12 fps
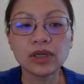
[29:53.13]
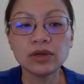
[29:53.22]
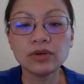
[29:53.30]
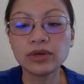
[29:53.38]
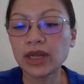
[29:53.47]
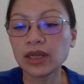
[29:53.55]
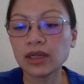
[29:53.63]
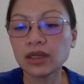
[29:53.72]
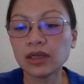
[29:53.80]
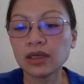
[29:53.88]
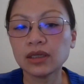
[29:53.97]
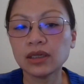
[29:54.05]
Okay.
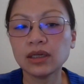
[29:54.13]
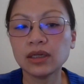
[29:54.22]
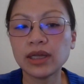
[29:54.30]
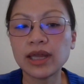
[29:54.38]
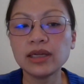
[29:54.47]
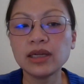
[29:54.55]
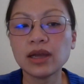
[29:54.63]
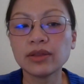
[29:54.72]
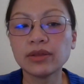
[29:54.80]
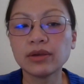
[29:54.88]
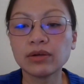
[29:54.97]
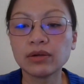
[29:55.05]
Any
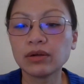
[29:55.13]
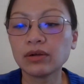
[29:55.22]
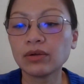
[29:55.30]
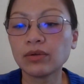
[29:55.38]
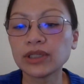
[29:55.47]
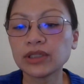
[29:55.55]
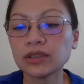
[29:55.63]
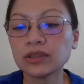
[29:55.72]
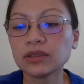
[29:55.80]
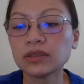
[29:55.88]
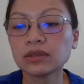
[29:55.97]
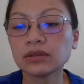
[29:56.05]
other
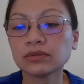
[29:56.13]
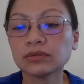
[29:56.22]
questions?